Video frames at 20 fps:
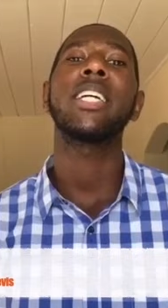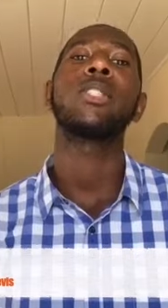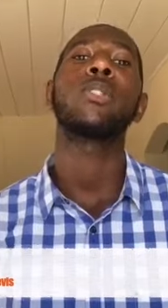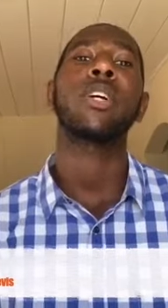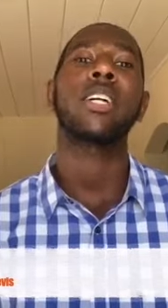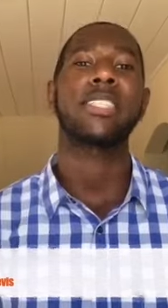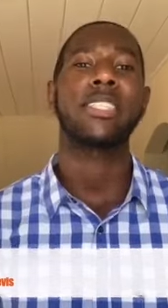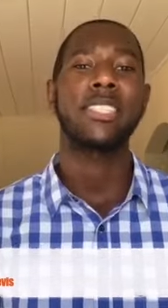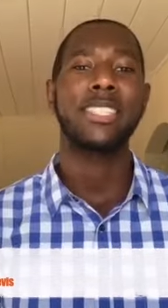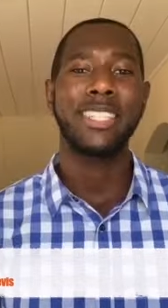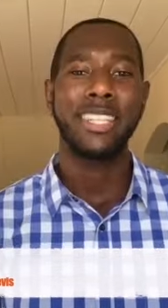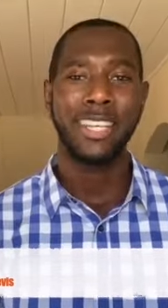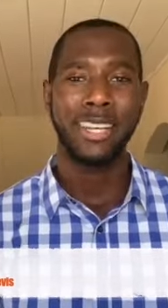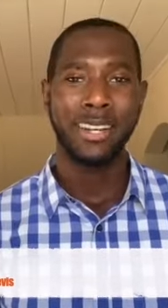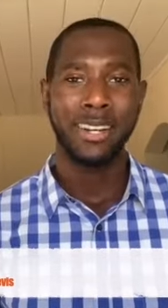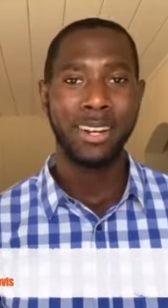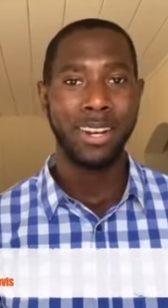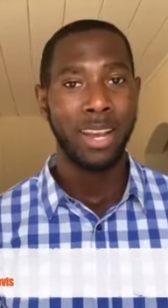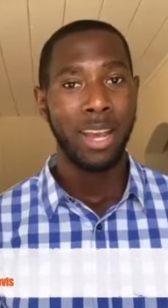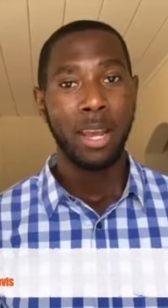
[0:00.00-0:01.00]
Andrexon
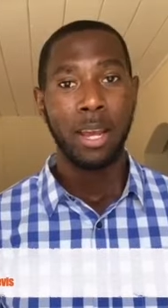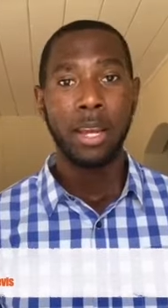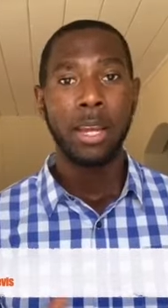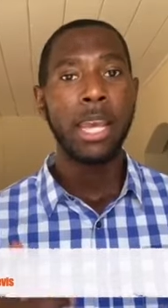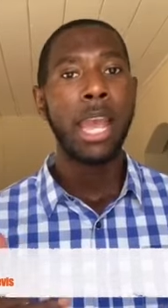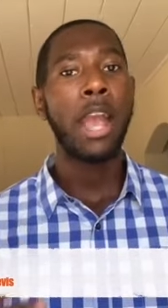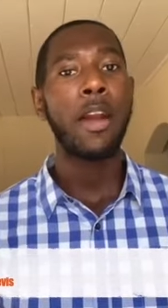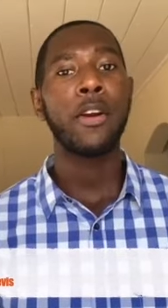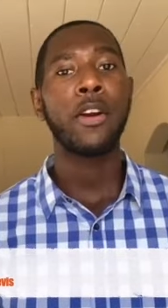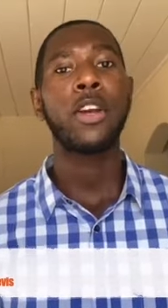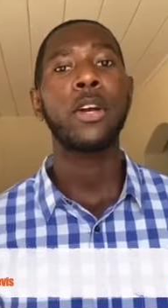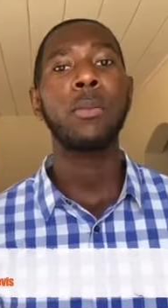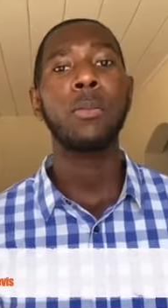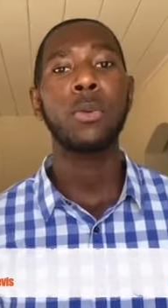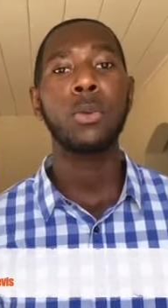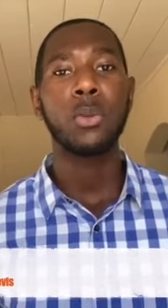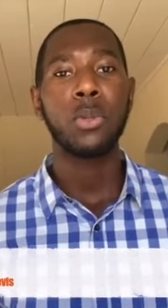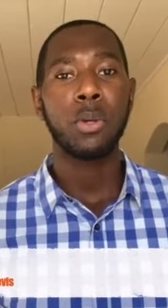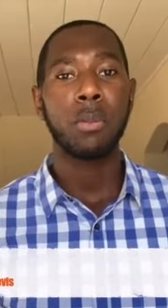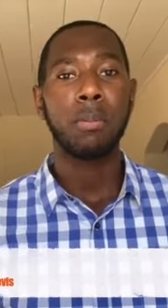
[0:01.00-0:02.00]
here, CARICOM
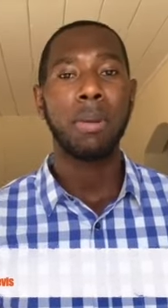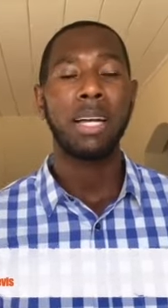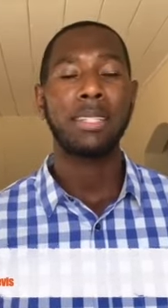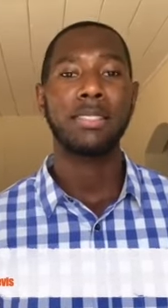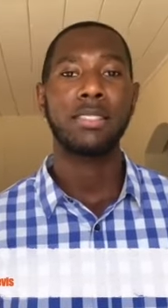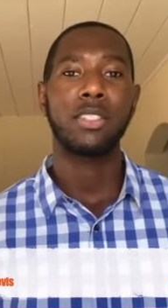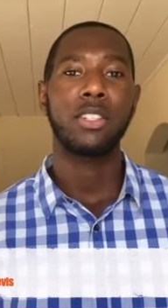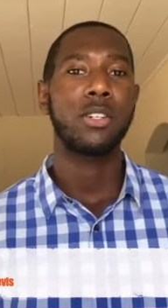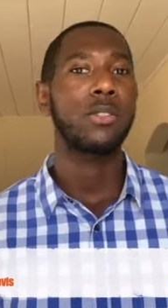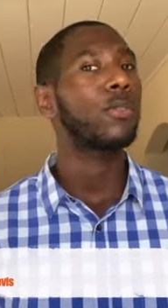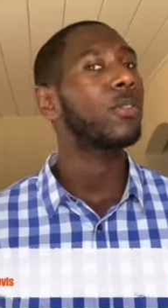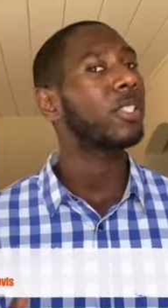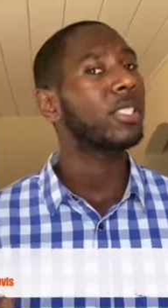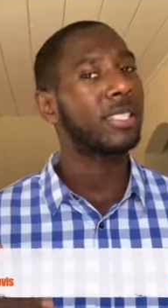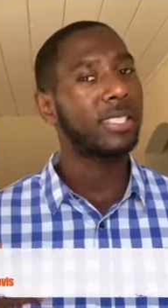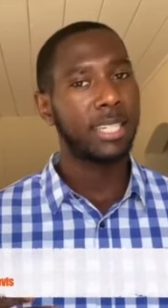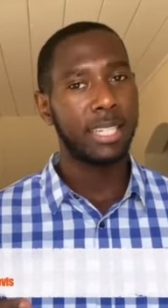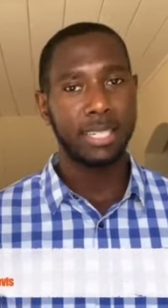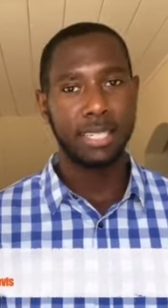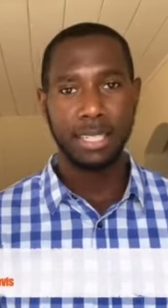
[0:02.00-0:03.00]
Youth Ambassador for
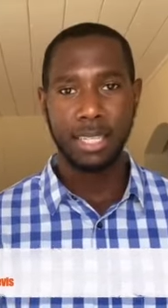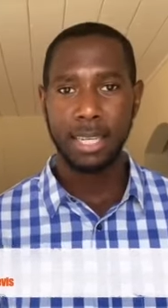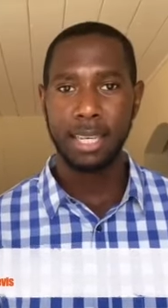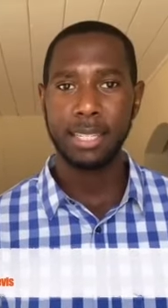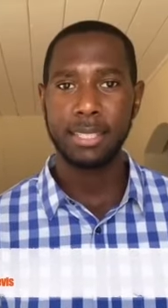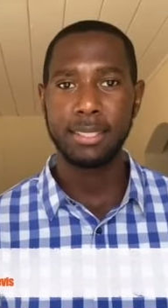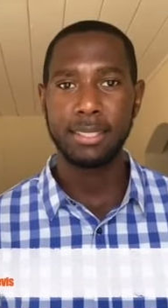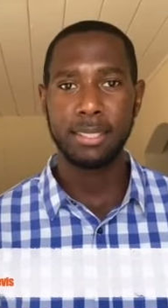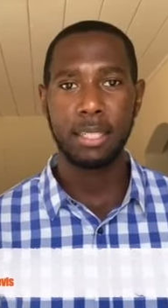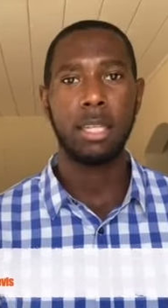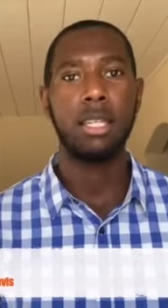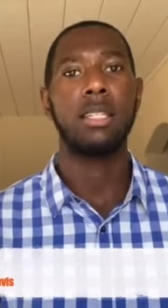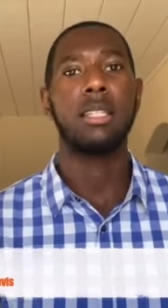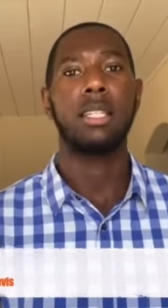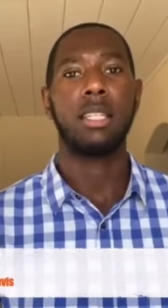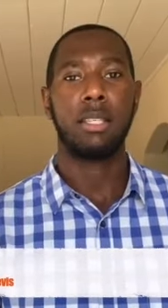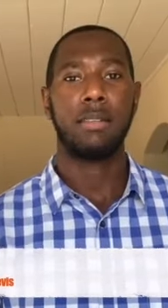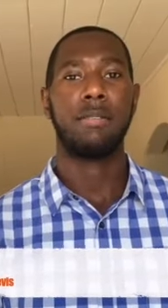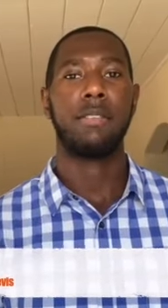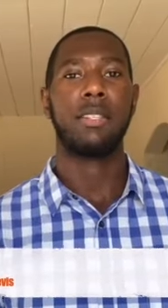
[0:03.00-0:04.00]
St. Kitts
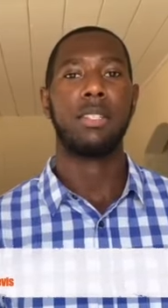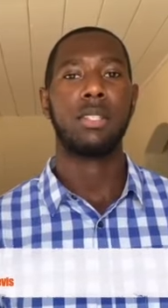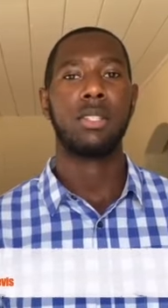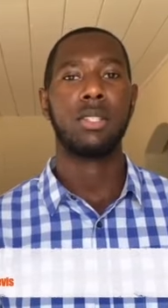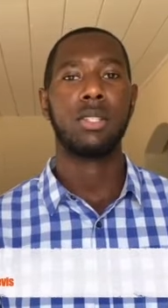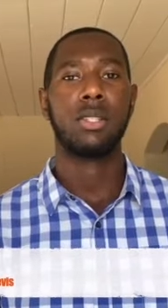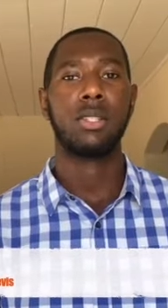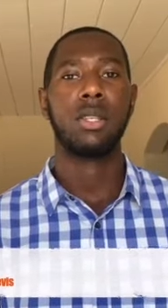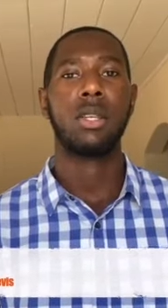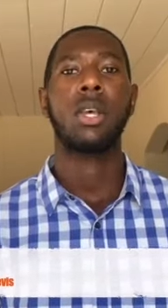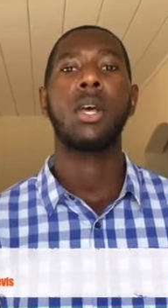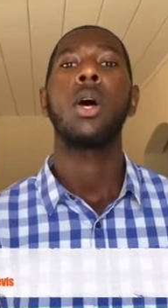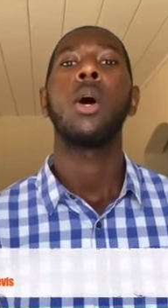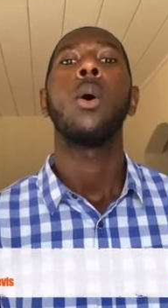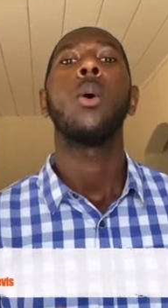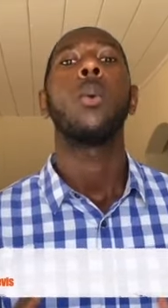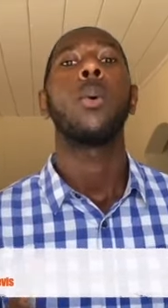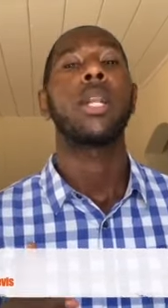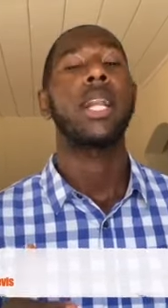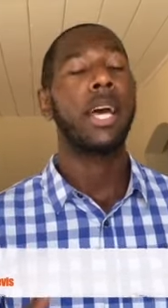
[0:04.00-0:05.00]
and Nevis.
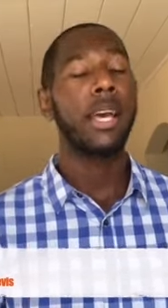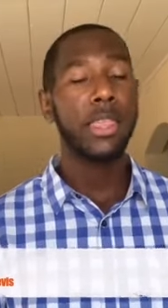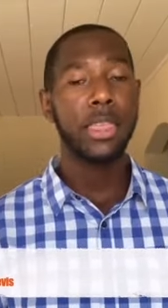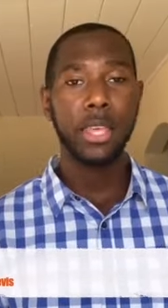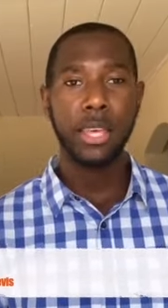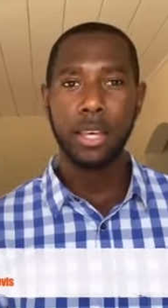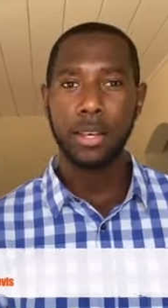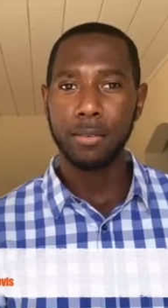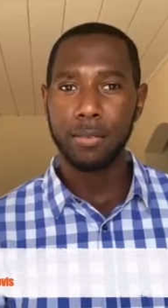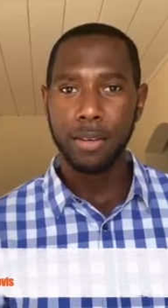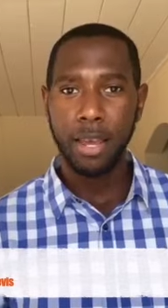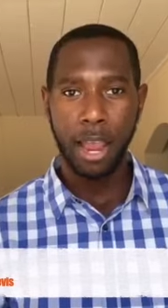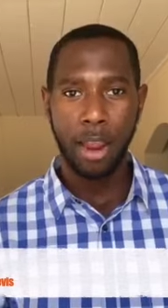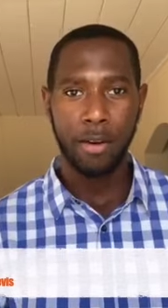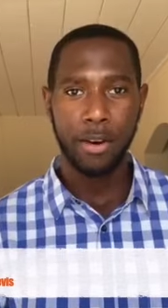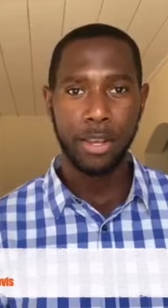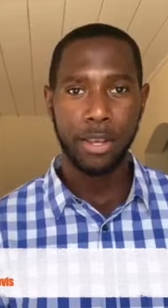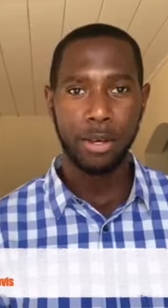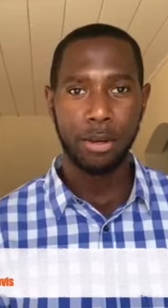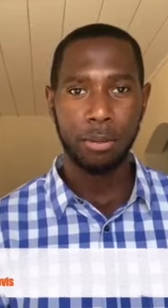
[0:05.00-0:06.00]
When I think of
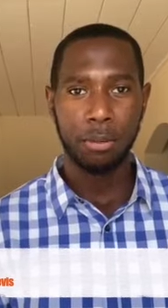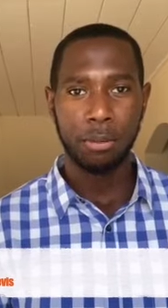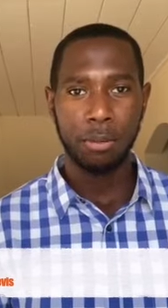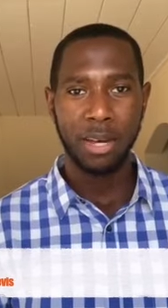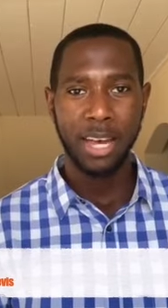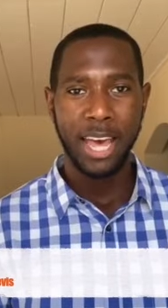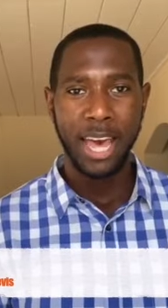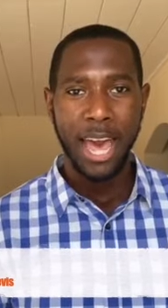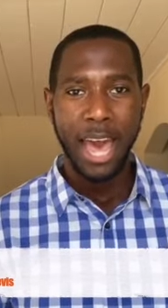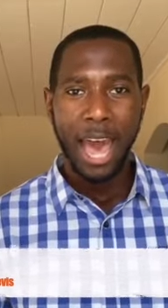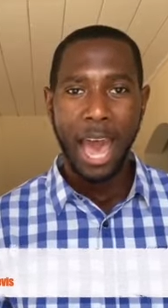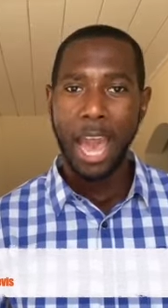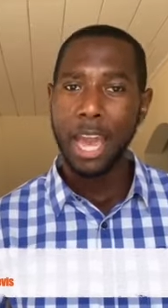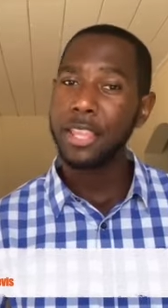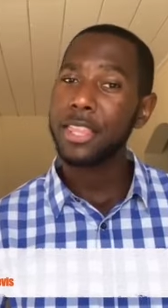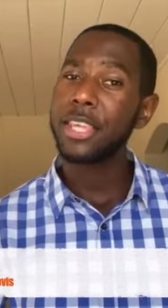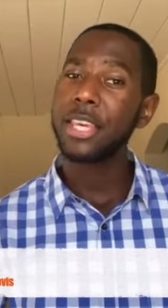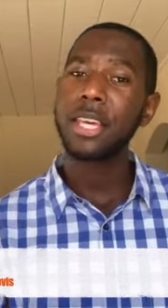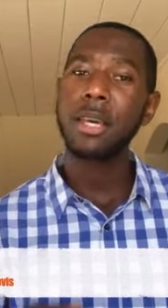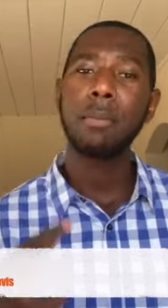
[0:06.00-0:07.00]
CARICOM, I
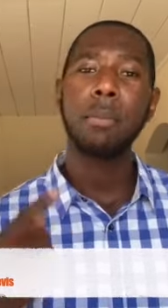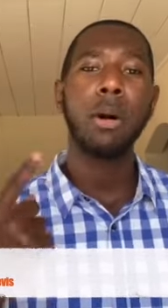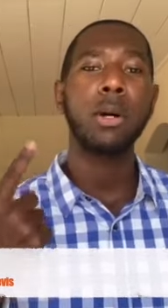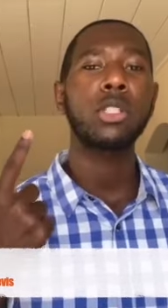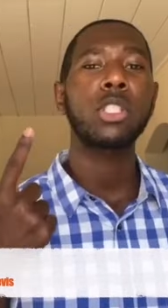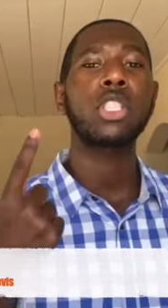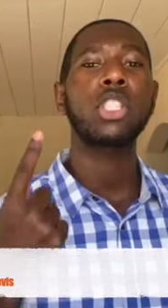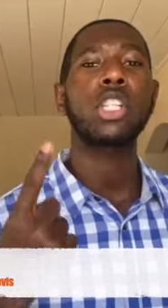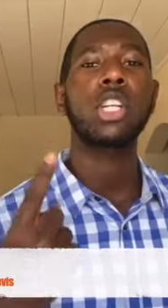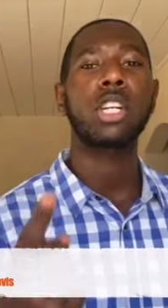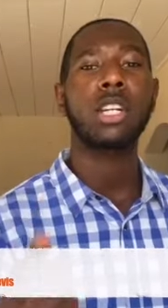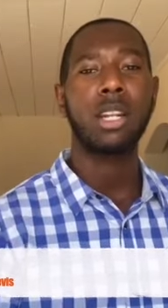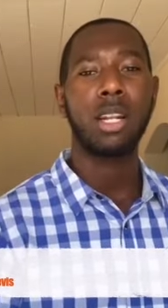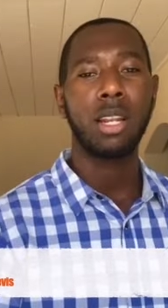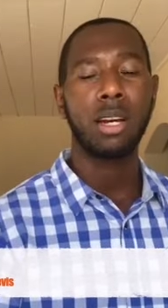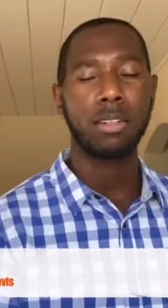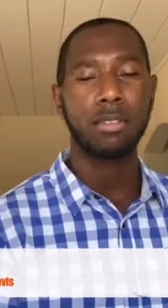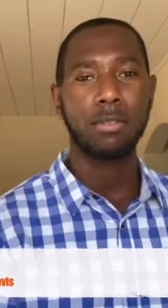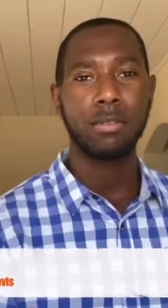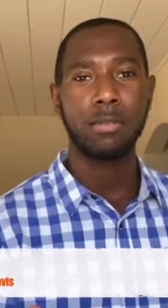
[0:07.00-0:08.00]
think about shared
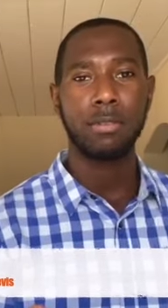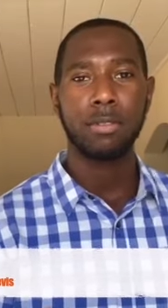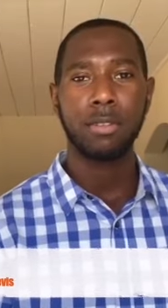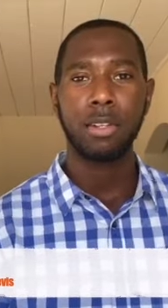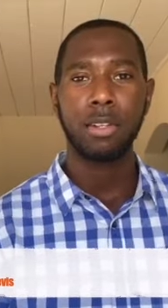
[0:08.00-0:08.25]
love,